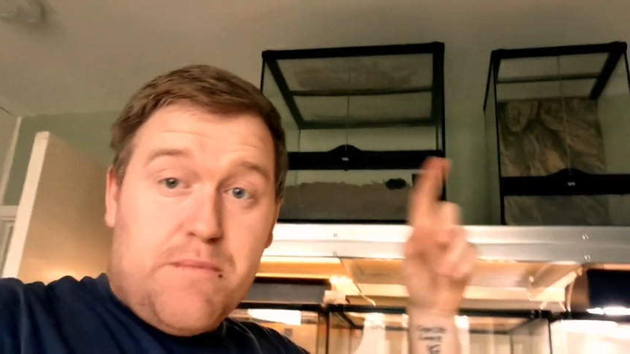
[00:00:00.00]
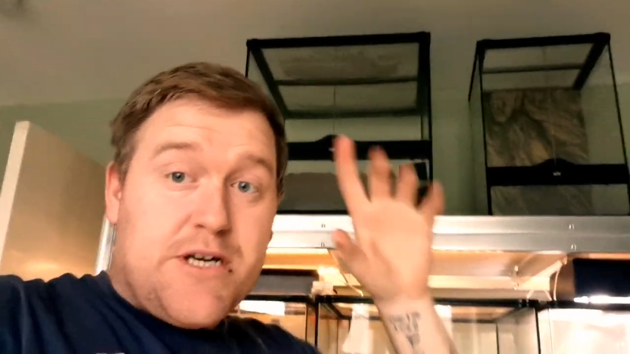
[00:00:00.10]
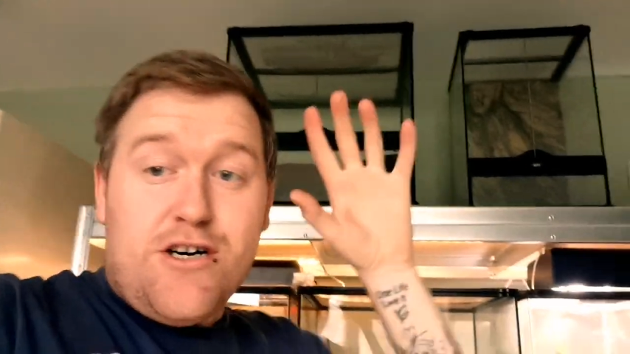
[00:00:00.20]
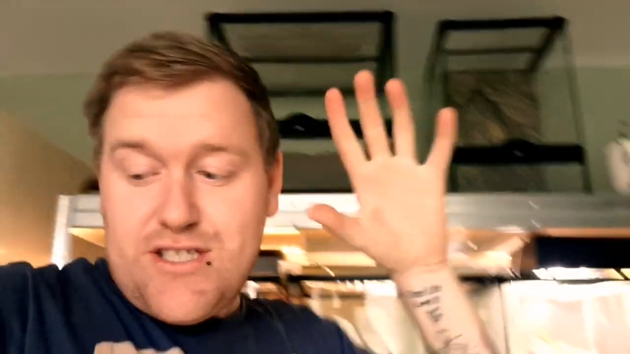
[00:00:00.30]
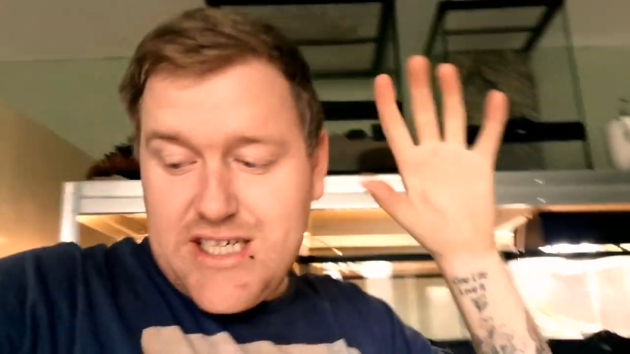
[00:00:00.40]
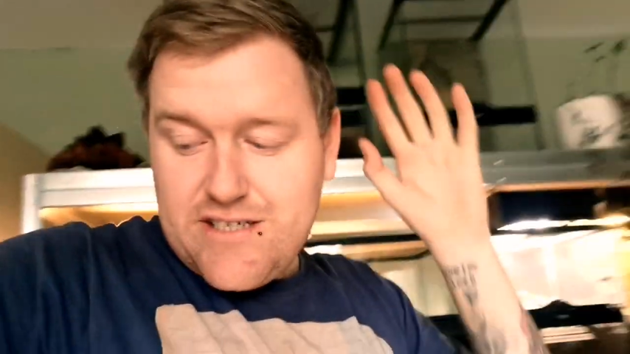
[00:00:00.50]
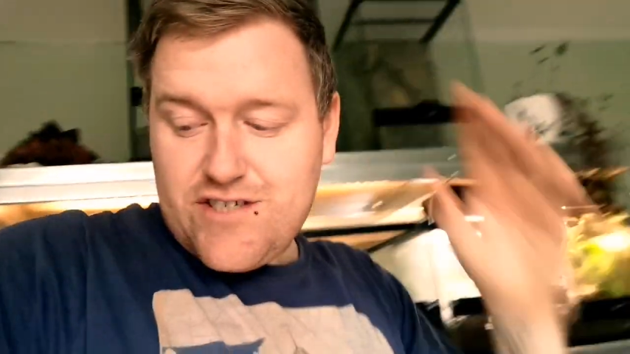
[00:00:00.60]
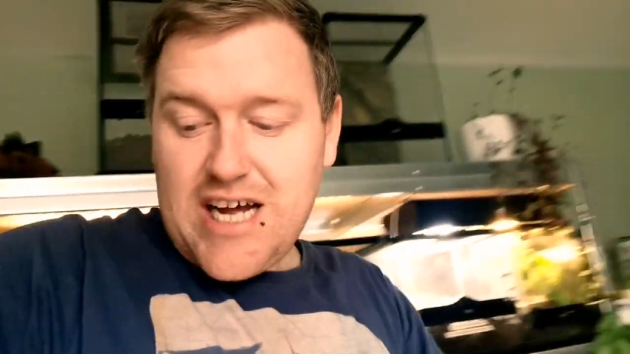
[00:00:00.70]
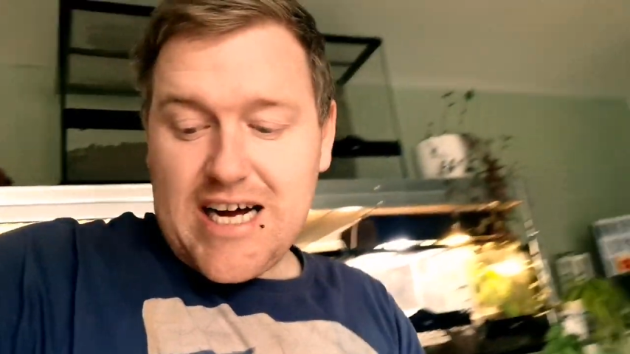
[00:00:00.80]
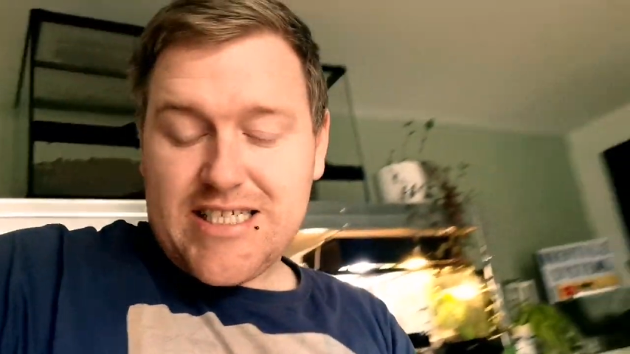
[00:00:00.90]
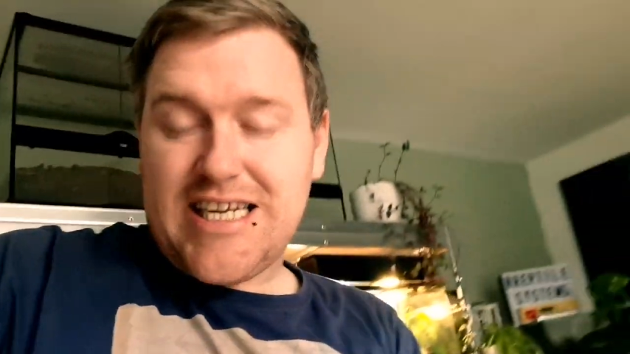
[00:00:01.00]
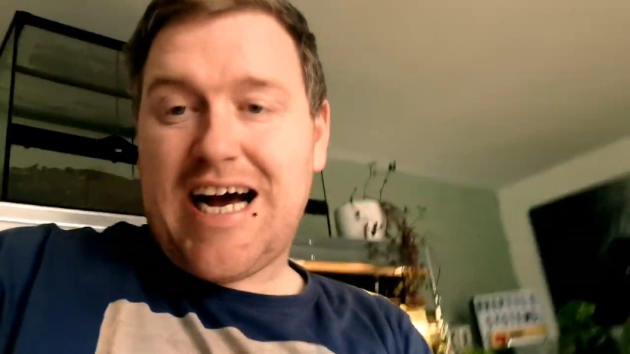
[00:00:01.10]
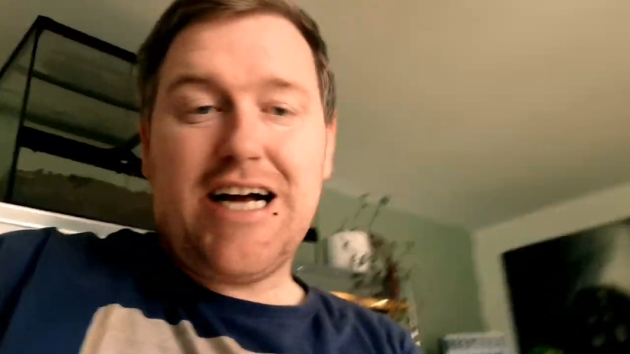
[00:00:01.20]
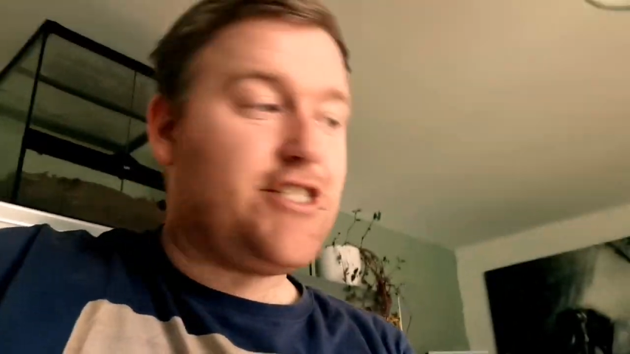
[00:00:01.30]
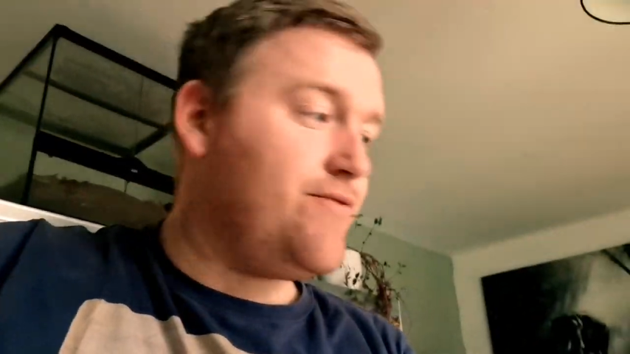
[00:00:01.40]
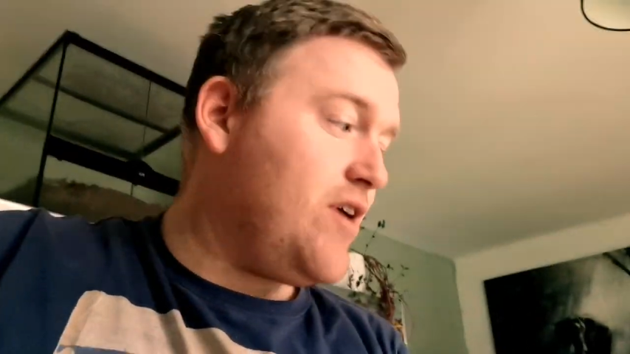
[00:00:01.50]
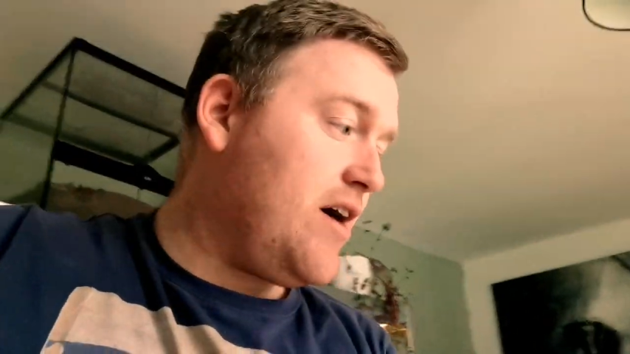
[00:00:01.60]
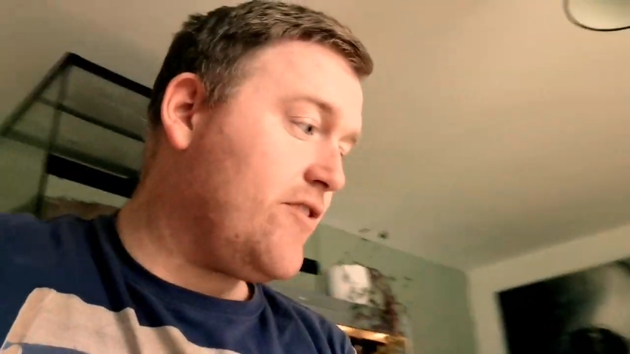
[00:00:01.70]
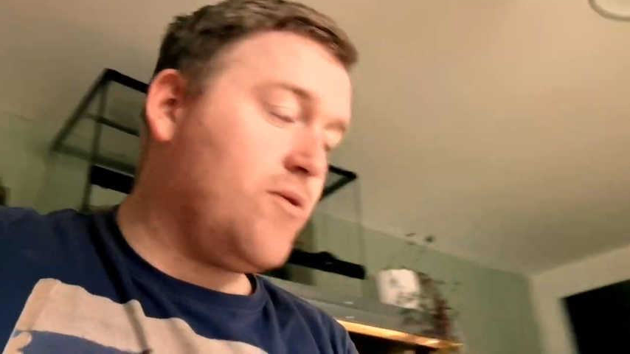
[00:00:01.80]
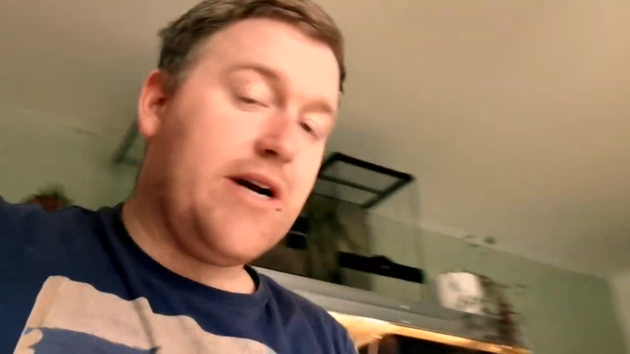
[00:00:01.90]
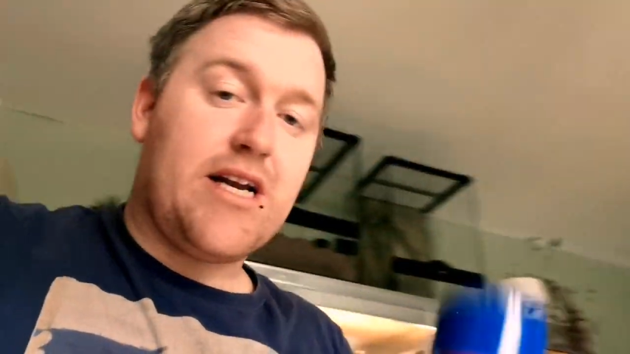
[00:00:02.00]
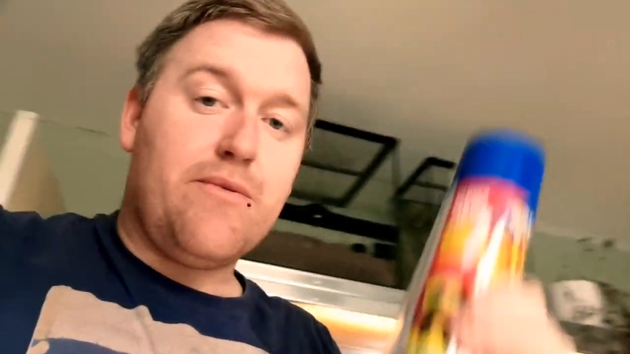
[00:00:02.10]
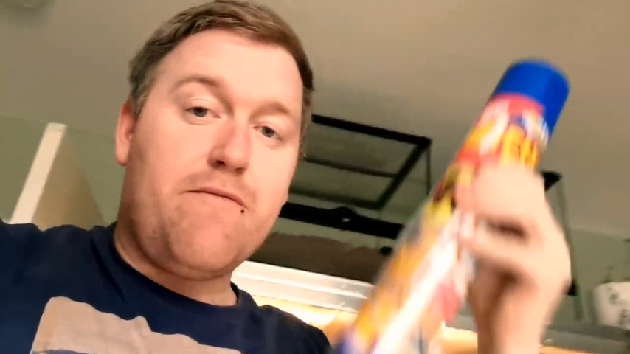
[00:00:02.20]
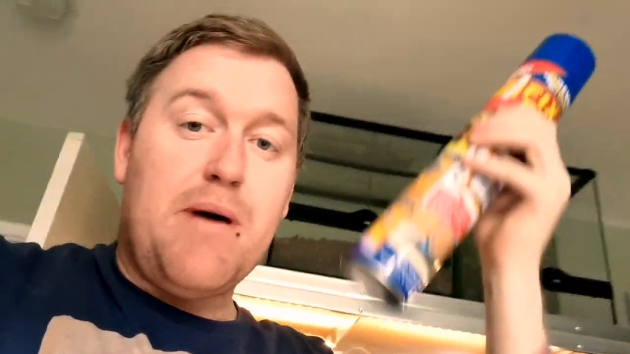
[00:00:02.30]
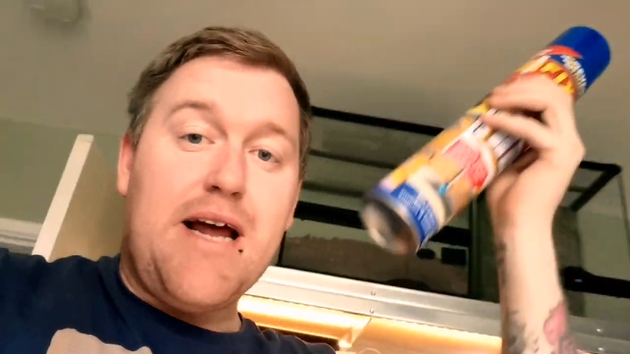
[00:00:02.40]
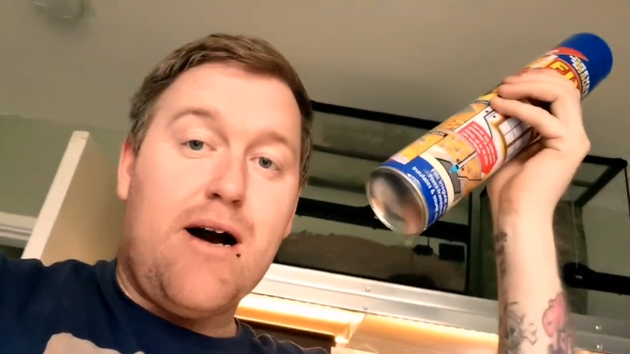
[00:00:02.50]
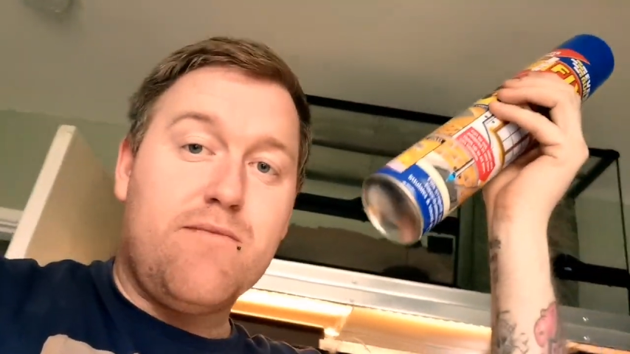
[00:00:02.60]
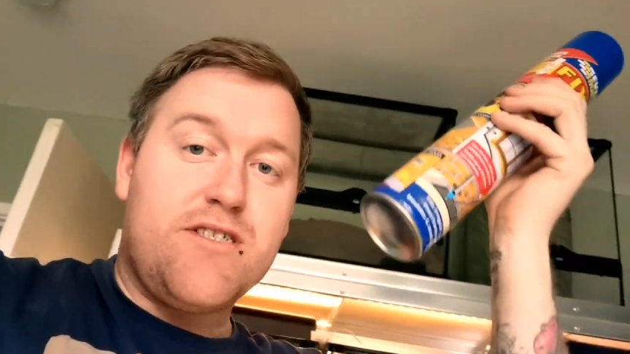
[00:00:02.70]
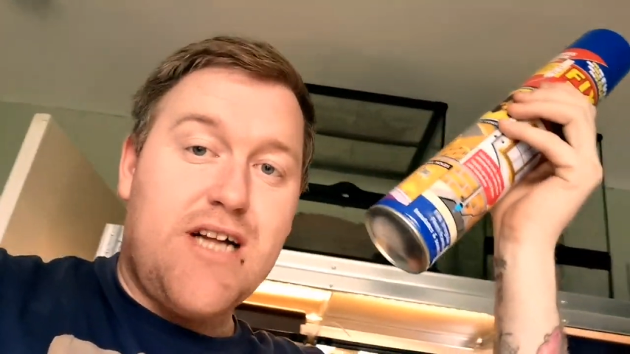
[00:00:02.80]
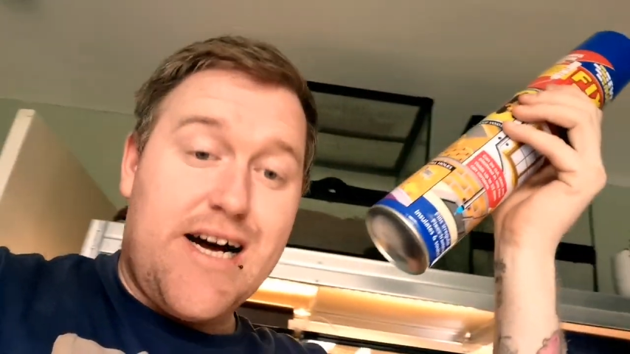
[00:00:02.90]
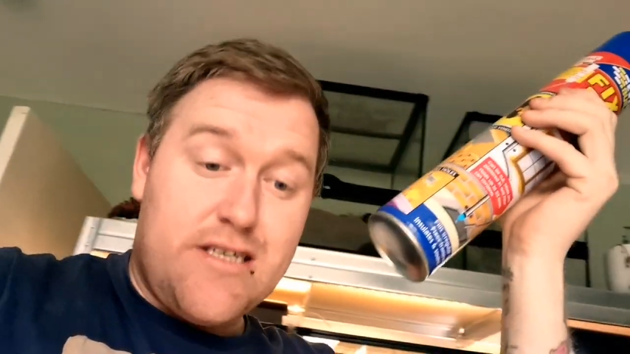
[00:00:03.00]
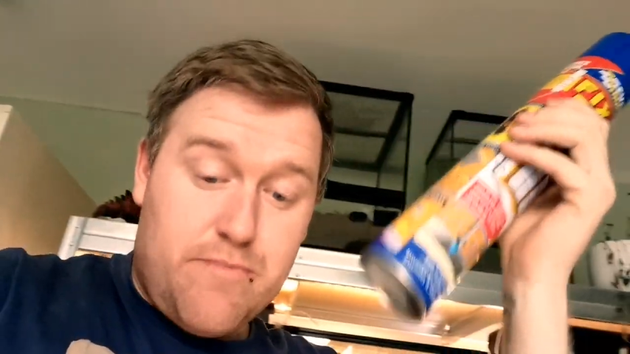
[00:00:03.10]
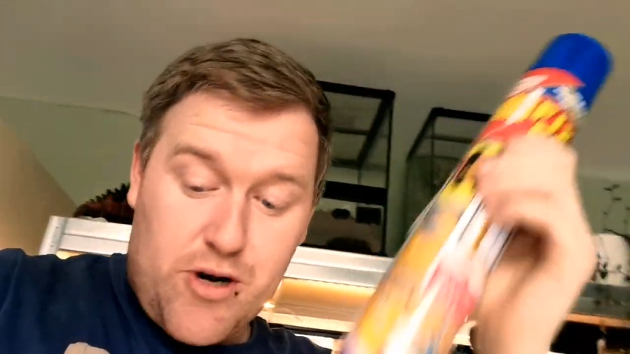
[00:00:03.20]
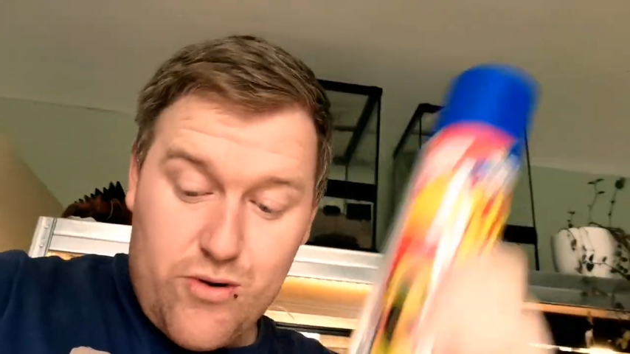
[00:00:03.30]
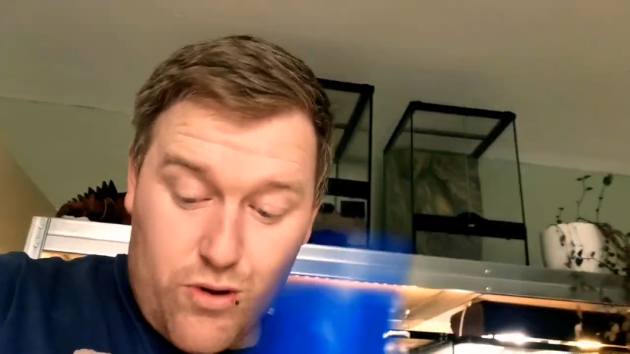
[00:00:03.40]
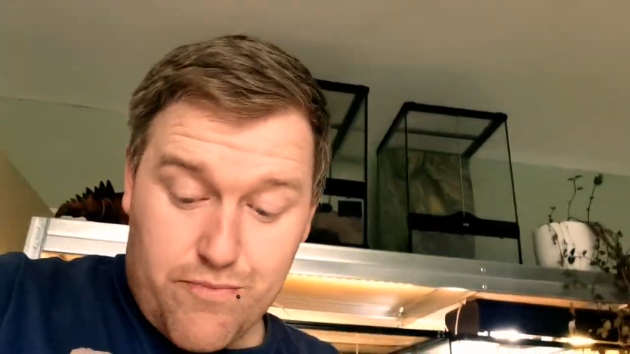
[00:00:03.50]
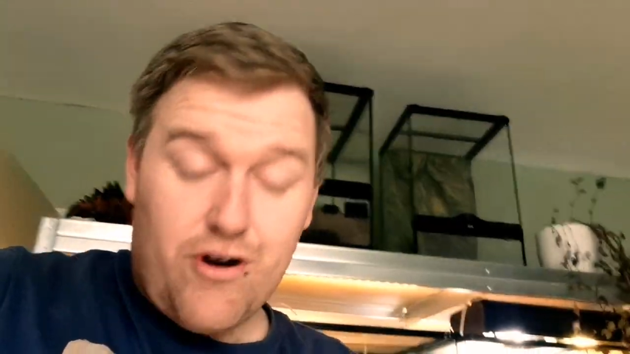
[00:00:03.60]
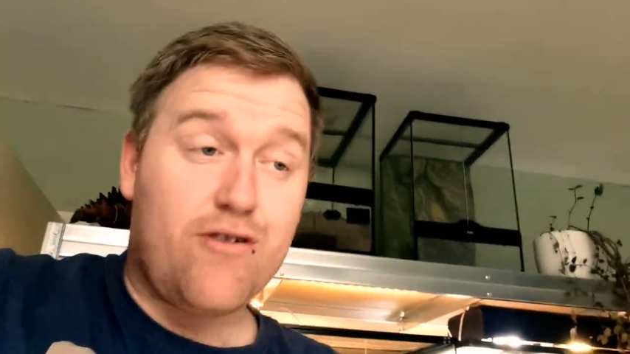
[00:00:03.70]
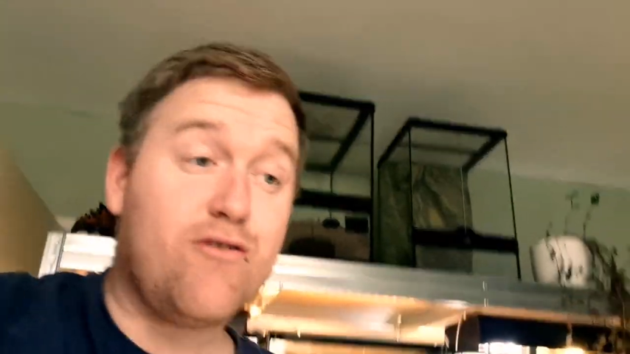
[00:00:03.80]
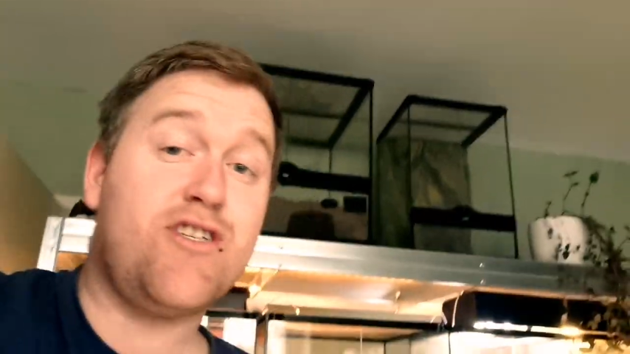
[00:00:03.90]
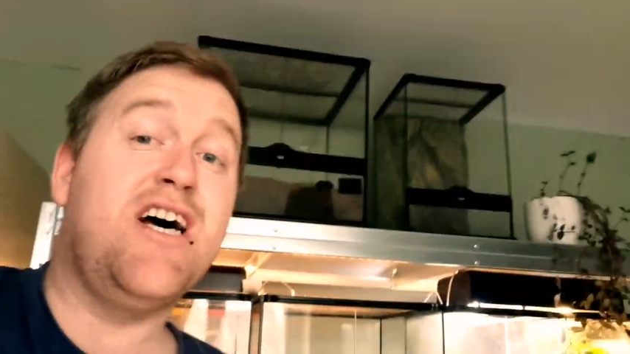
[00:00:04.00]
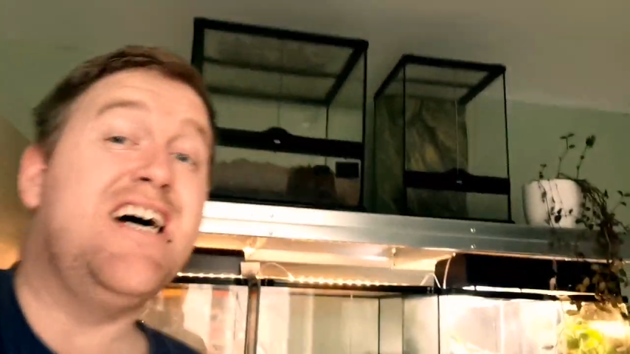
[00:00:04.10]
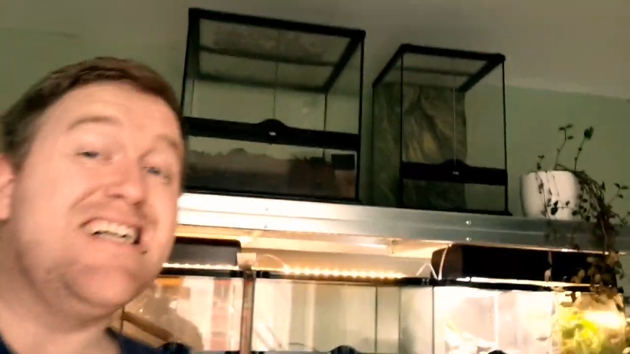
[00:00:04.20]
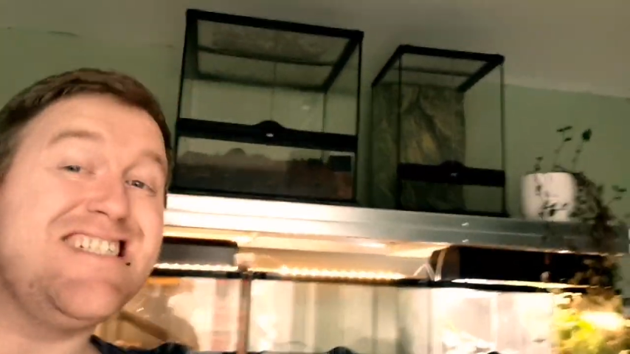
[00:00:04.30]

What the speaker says: But because these have started hatching rather quickly, we've been out and we started to buy all the products